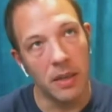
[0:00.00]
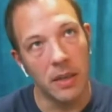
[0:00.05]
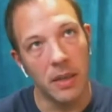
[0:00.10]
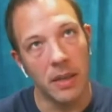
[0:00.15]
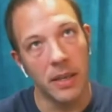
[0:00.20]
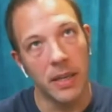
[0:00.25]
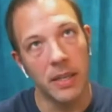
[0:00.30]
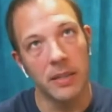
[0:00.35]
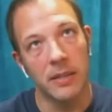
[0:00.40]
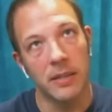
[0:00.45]

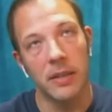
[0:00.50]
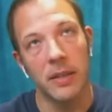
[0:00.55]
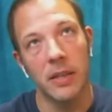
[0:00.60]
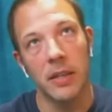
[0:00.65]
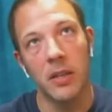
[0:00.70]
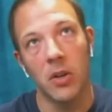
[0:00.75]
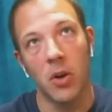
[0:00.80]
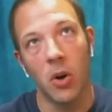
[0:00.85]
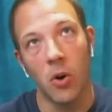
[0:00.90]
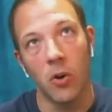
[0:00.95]
can see an
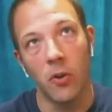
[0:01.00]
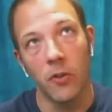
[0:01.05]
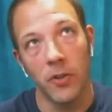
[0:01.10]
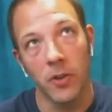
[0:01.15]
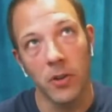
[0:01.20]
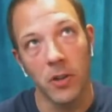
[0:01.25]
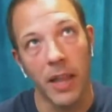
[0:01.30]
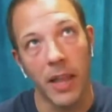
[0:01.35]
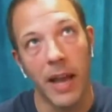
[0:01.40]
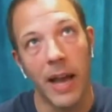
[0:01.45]

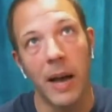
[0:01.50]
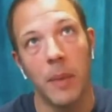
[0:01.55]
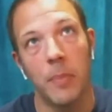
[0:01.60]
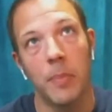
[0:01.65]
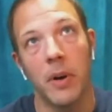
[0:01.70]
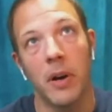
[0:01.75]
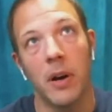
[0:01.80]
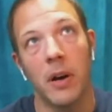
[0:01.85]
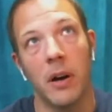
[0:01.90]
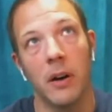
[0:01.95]
overlap
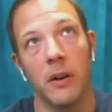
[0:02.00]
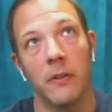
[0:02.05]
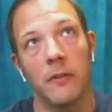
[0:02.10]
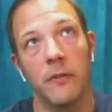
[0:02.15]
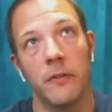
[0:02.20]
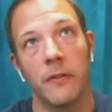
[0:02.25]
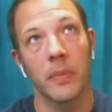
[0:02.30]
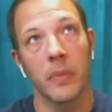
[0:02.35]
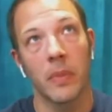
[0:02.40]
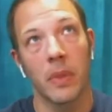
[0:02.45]

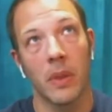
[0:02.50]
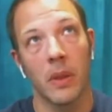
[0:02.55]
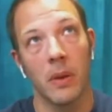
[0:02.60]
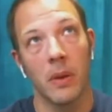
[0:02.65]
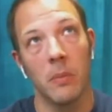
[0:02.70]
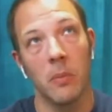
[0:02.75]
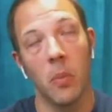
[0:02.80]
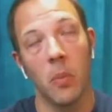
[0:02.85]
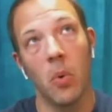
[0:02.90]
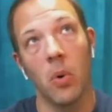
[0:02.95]
of
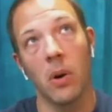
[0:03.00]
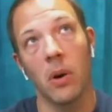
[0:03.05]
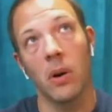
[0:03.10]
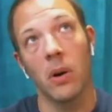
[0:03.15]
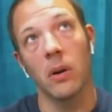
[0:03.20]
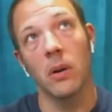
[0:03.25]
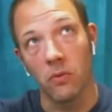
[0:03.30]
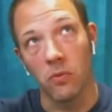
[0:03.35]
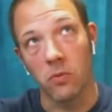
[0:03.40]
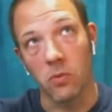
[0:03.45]

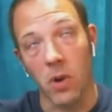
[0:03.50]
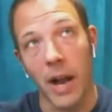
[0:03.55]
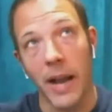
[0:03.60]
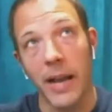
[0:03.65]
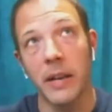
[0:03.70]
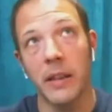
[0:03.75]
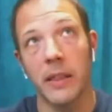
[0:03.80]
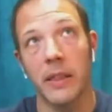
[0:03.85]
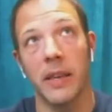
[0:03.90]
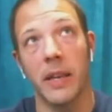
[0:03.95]
more right
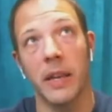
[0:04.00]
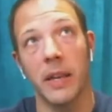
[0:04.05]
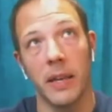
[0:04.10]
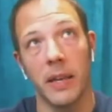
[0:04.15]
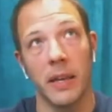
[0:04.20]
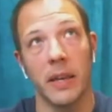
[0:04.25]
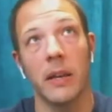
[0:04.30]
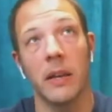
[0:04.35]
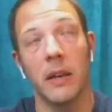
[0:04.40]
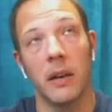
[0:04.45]

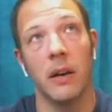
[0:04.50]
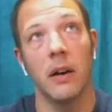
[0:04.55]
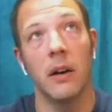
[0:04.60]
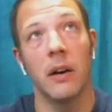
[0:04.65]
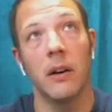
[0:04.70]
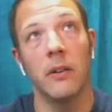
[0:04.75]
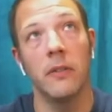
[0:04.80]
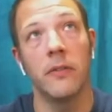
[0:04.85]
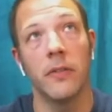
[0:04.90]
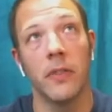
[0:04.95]
thinking
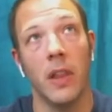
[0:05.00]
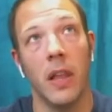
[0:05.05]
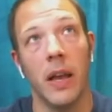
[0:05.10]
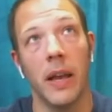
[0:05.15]
of